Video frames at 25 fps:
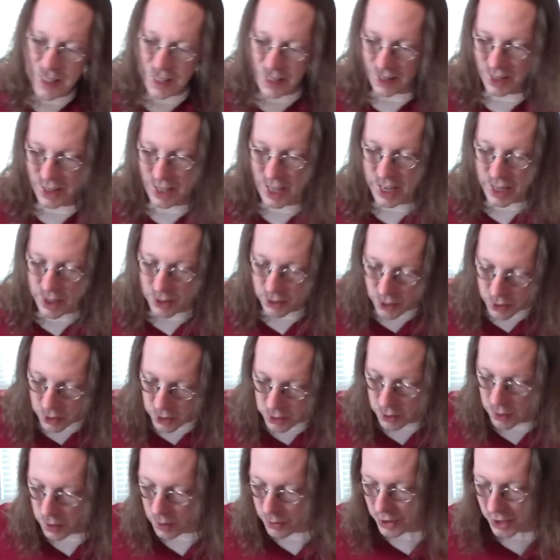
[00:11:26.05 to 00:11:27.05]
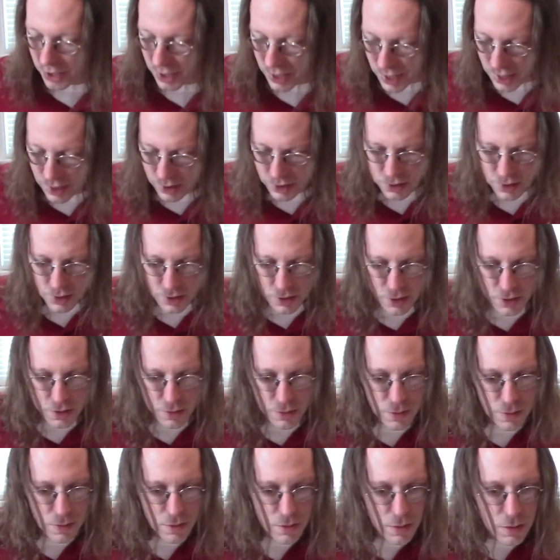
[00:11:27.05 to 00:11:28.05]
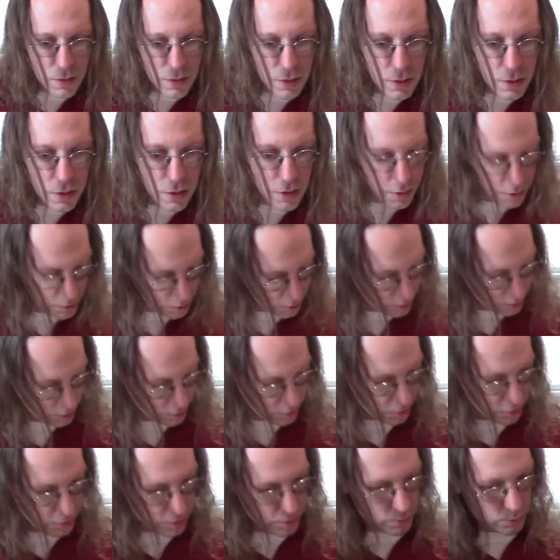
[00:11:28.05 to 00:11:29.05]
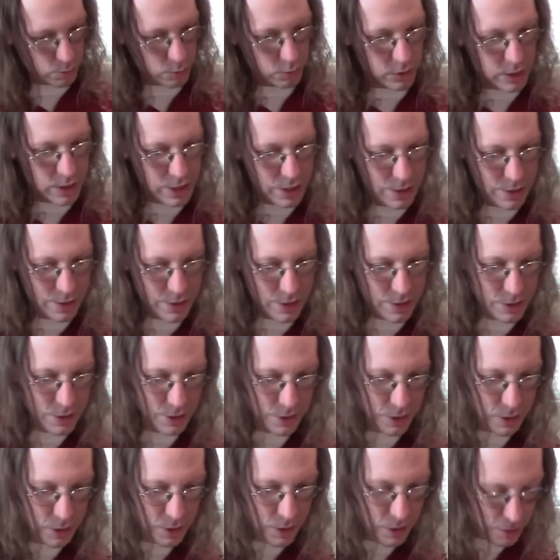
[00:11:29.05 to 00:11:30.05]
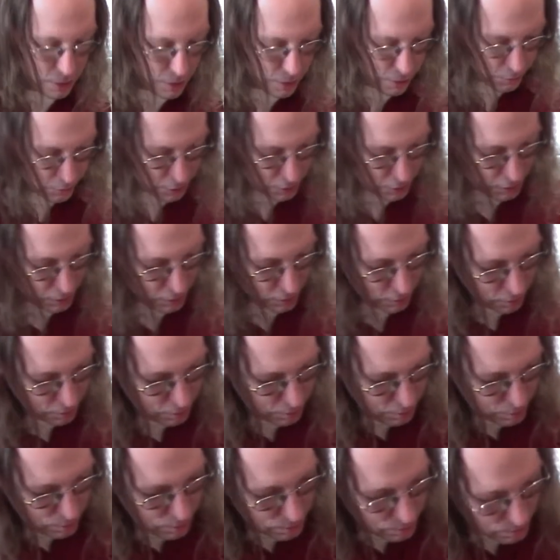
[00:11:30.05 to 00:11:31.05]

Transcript: Line out to third. Everything else. 3. That's a leadoff single.